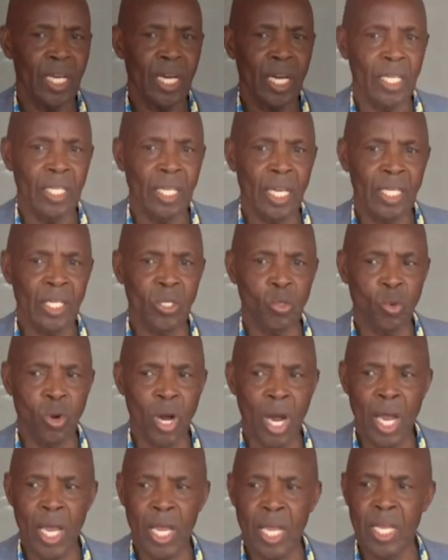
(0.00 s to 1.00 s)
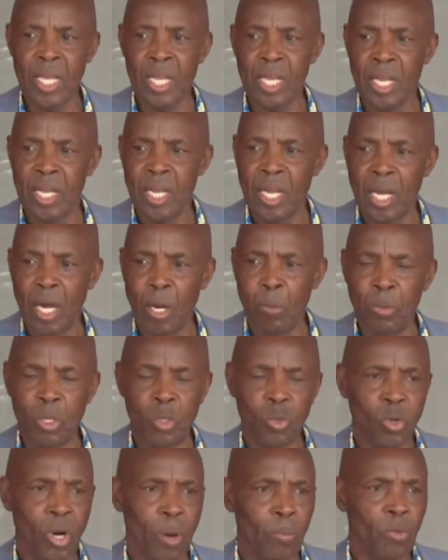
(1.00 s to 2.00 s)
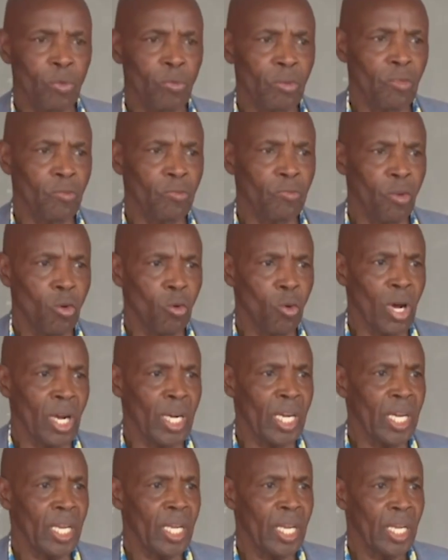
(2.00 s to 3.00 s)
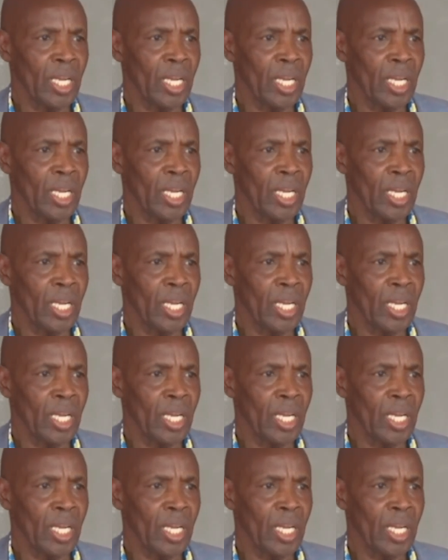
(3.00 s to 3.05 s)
And that's why I'm sure moving forward,